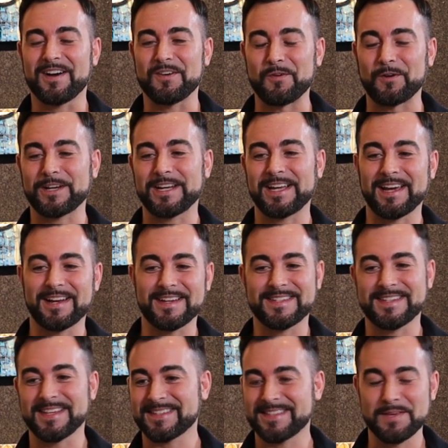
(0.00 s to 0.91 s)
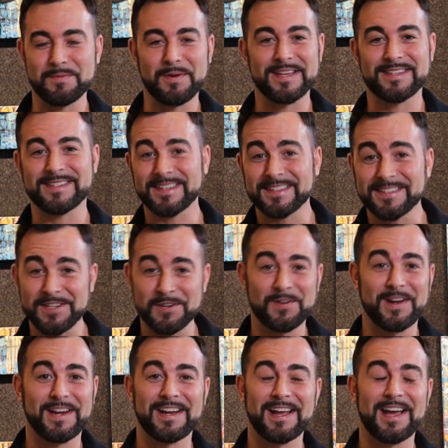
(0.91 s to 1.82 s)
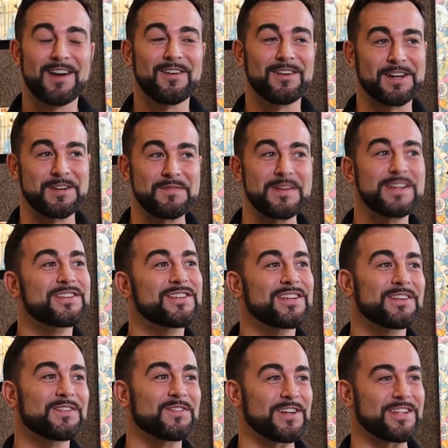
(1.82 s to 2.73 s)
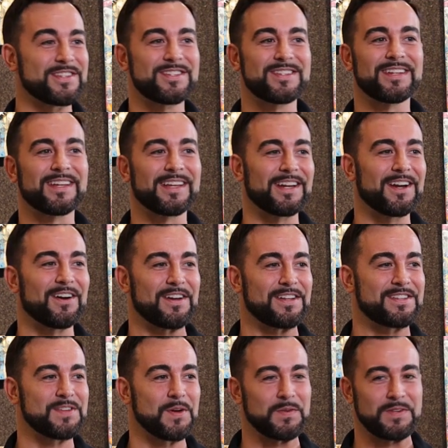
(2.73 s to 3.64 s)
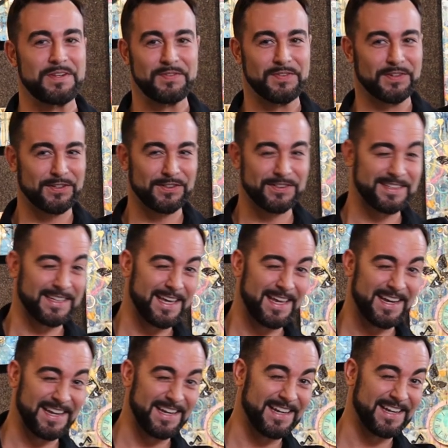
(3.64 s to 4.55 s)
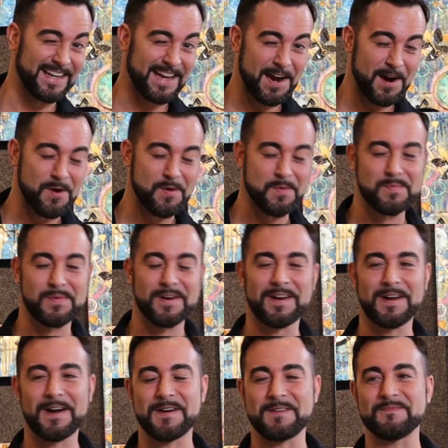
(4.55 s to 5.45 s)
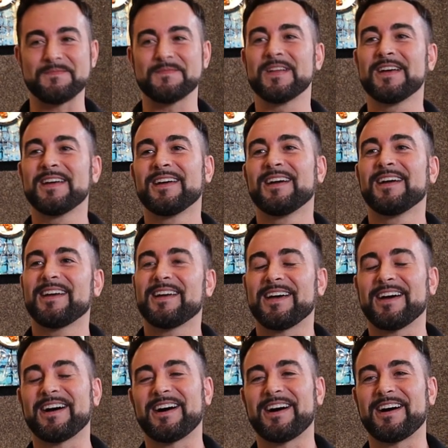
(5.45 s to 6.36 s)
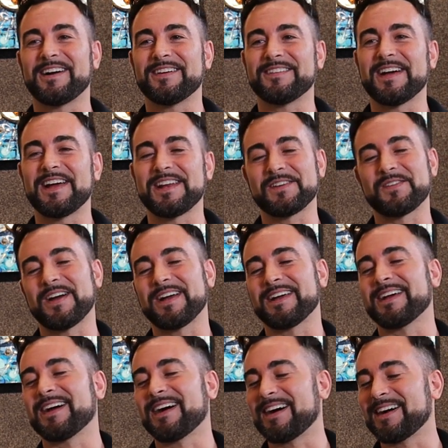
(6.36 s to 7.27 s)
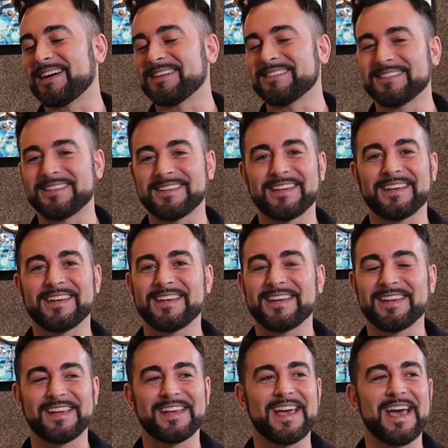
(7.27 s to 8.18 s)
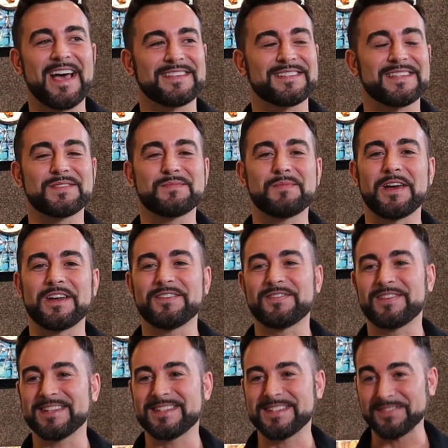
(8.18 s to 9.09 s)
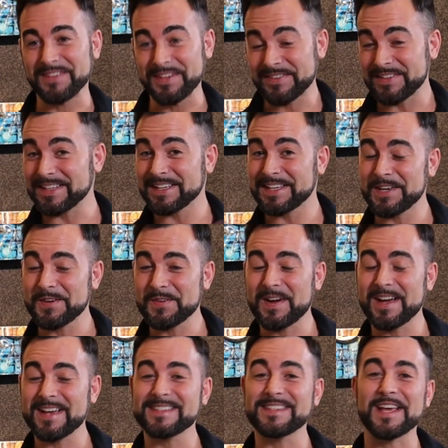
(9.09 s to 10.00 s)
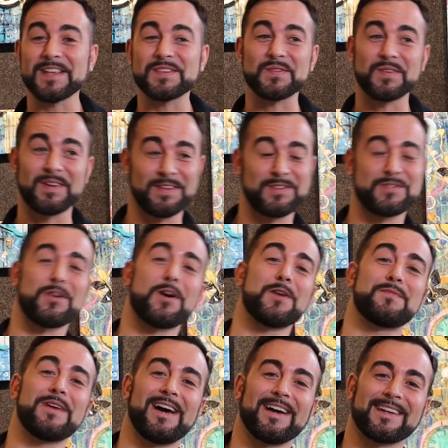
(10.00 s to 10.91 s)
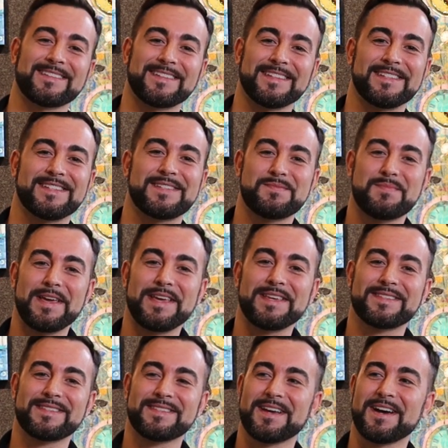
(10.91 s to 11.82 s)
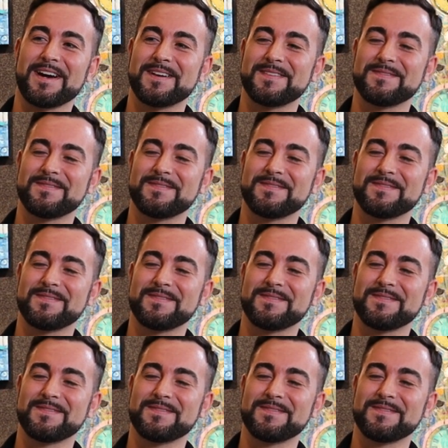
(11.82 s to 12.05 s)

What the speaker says: working on a 60 by 60 right now, a commission, which it's so difficult to get it in and out. But anyway, it has its benefits of living in Key West. That's one of the drawbacks, is space